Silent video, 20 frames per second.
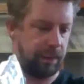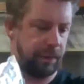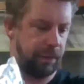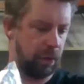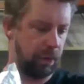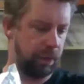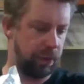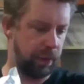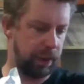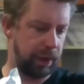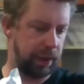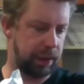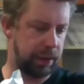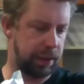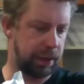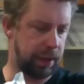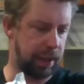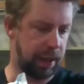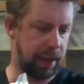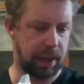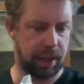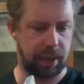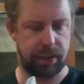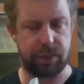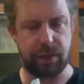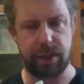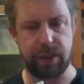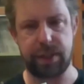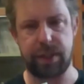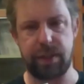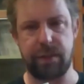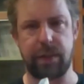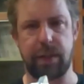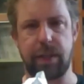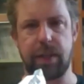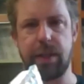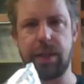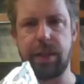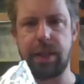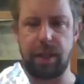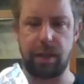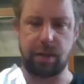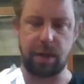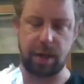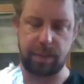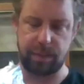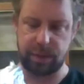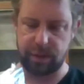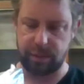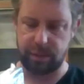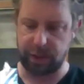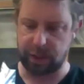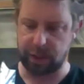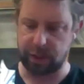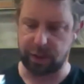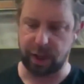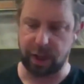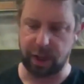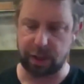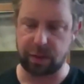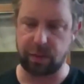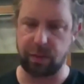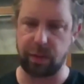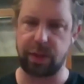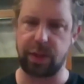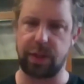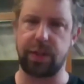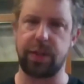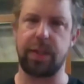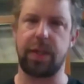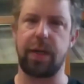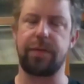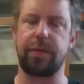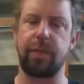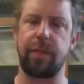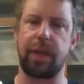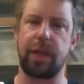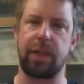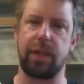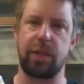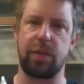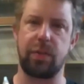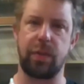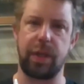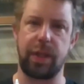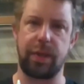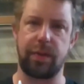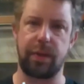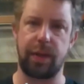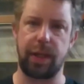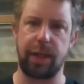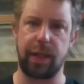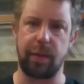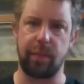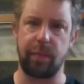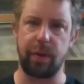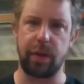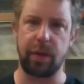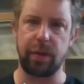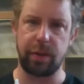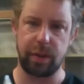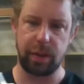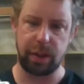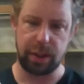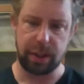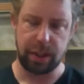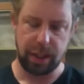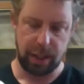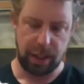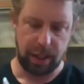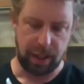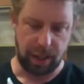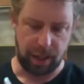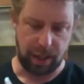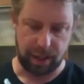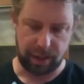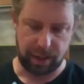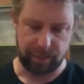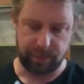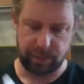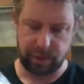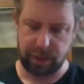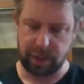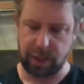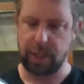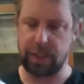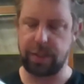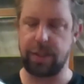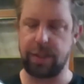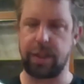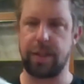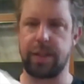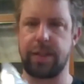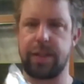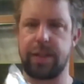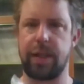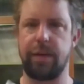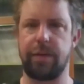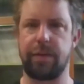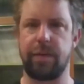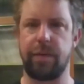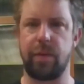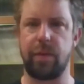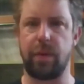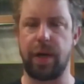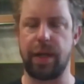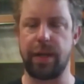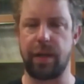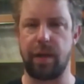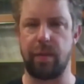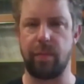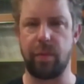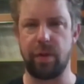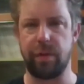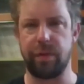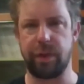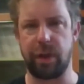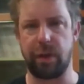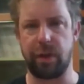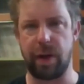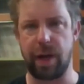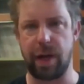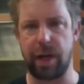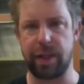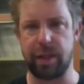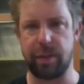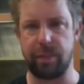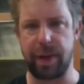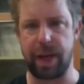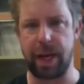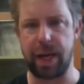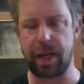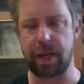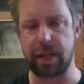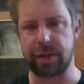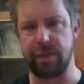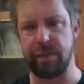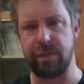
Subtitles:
4.37 kilograms of extract, which is enough to make your 23-litre brew. As you can see from the way that I'm moving it around in the bag, it's